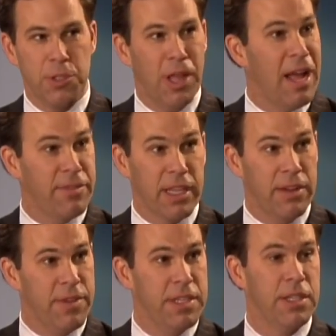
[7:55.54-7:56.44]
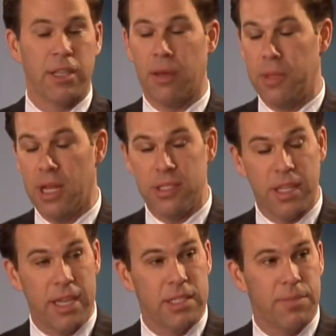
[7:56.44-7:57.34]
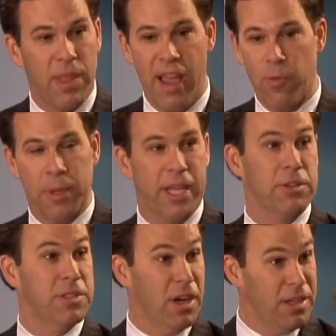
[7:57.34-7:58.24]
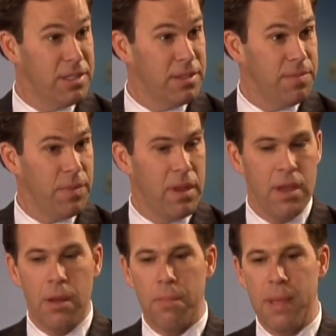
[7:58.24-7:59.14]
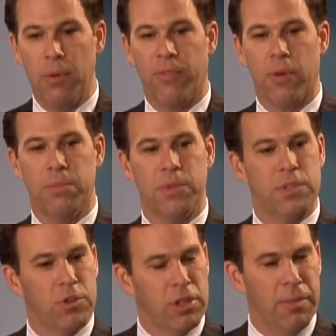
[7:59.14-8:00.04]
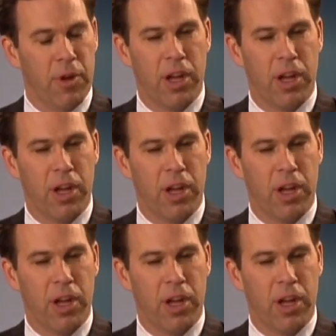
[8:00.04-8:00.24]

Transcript: do not have to get a visa to come to the United States. Everybody else does. People from certain number of